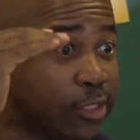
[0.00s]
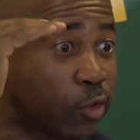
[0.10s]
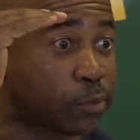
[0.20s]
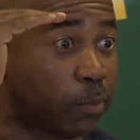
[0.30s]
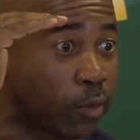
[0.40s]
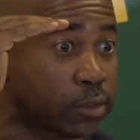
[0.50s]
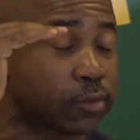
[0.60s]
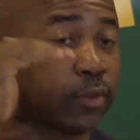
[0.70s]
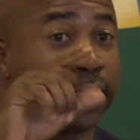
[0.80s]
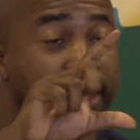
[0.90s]
in those boards.
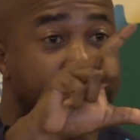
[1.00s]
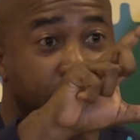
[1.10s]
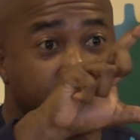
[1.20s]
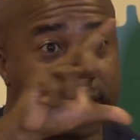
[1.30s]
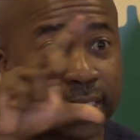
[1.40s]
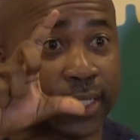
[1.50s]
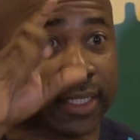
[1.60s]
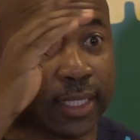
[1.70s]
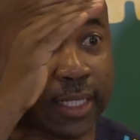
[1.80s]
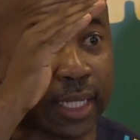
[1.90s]
When they see
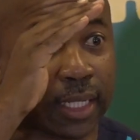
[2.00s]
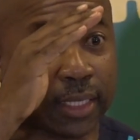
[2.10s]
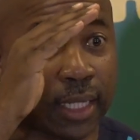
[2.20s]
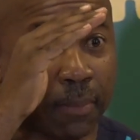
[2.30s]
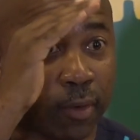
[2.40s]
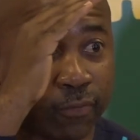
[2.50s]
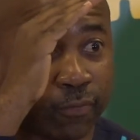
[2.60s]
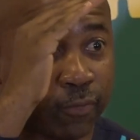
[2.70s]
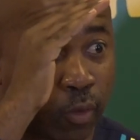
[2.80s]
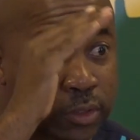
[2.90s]
the number of
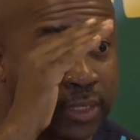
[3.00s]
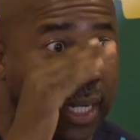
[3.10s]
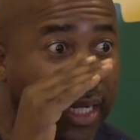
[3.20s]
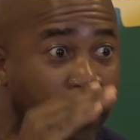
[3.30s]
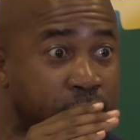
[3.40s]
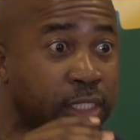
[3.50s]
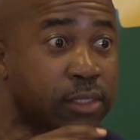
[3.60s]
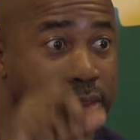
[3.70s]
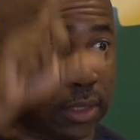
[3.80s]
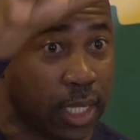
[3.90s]
votes that are counted,
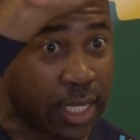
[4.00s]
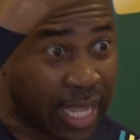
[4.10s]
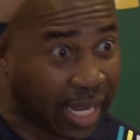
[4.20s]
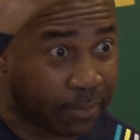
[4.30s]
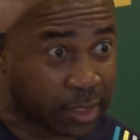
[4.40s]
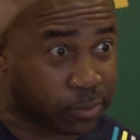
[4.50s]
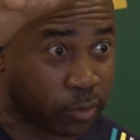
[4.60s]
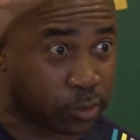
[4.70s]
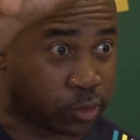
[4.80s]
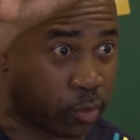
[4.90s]
Yanga must be
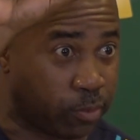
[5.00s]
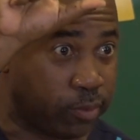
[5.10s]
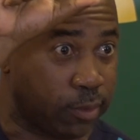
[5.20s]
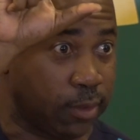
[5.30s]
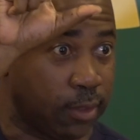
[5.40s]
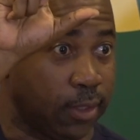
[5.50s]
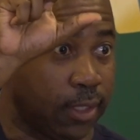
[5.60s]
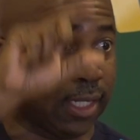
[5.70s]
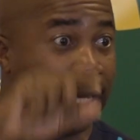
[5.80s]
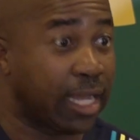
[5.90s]
on top.
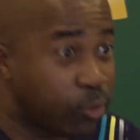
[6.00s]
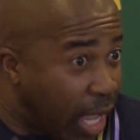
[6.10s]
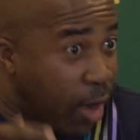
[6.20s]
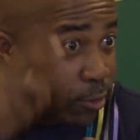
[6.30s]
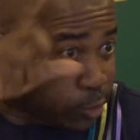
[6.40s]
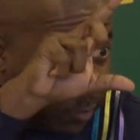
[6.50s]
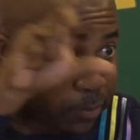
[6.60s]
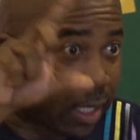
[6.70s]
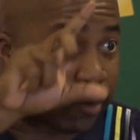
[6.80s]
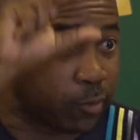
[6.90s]
Like we are on top
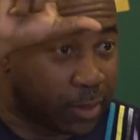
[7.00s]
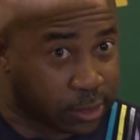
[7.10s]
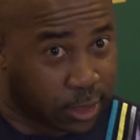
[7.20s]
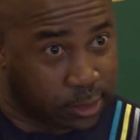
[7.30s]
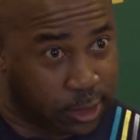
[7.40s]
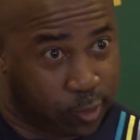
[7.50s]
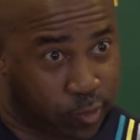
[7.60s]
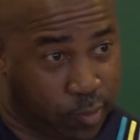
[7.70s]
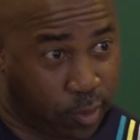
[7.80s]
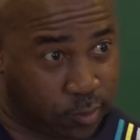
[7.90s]
now, we must continue
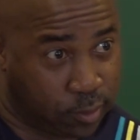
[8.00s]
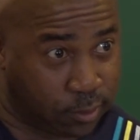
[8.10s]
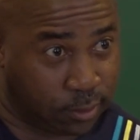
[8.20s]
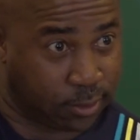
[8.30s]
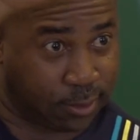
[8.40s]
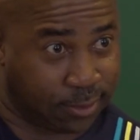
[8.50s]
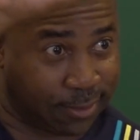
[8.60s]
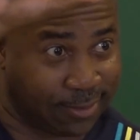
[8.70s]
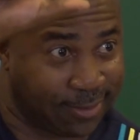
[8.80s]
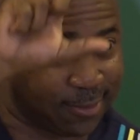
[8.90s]
to be
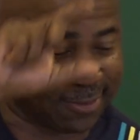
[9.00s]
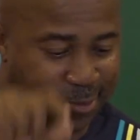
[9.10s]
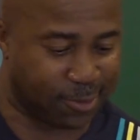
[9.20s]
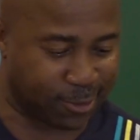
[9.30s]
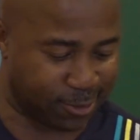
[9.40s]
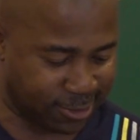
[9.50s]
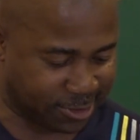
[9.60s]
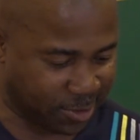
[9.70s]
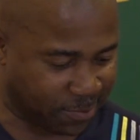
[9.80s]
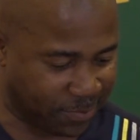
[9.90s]
on
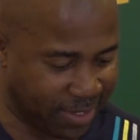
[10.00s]
top.